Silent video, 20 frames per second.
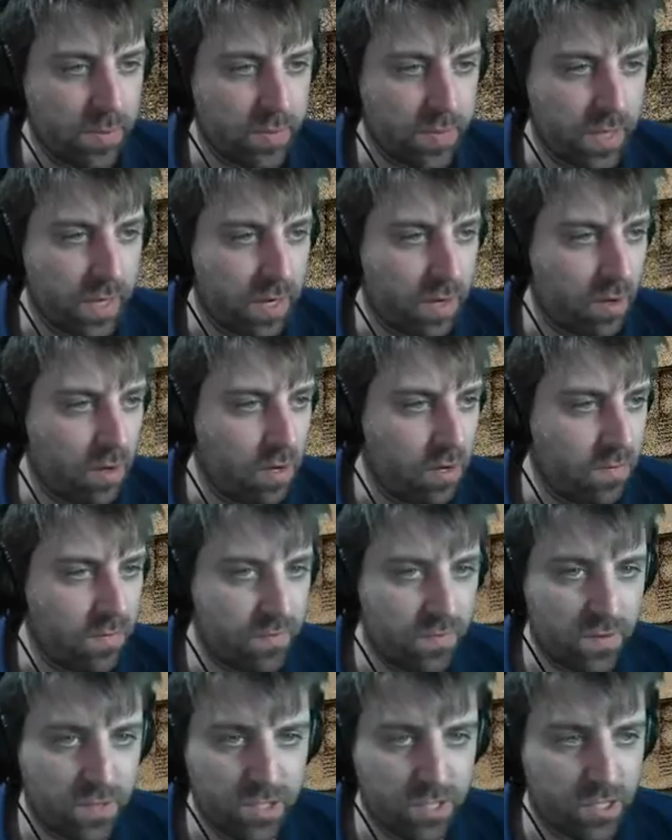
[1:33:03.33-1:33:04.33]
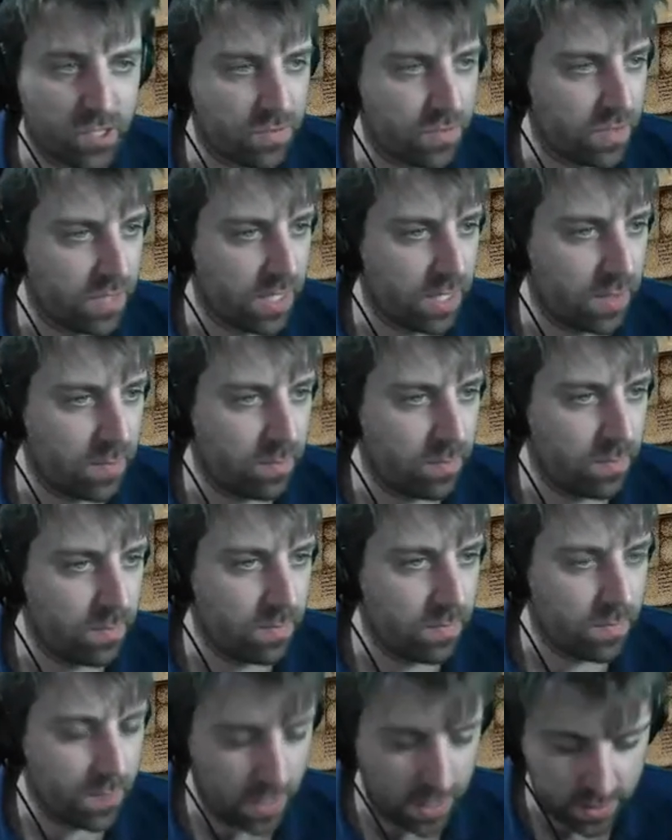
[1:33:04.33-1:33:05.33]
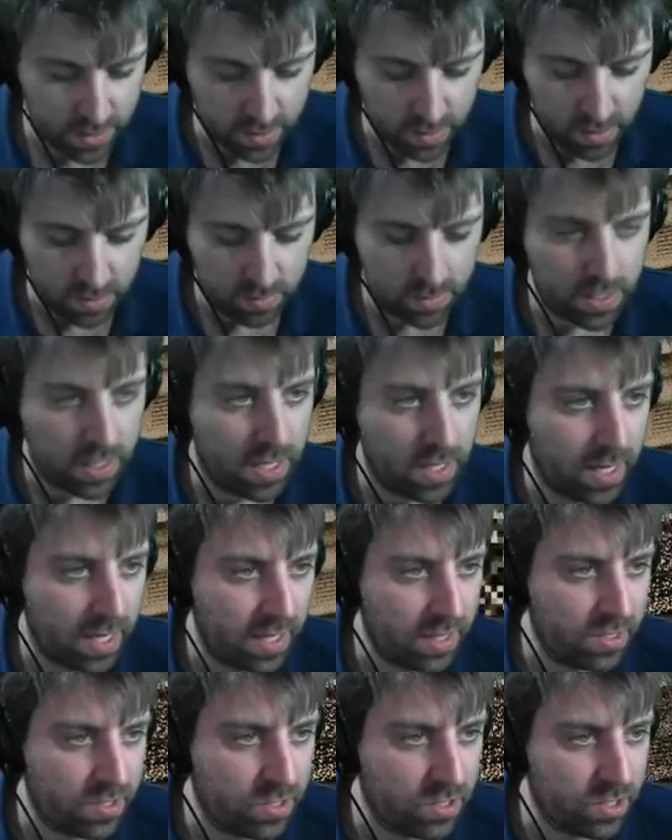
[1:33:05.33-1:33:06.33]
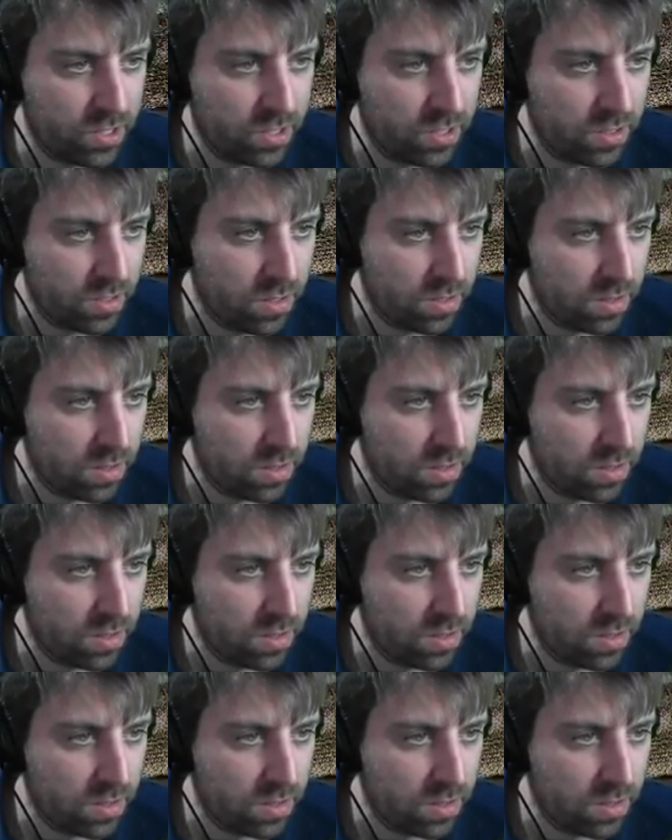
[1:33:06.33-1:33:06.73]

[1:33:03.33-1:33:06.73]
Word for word: do that off stream. Let's go Alt H.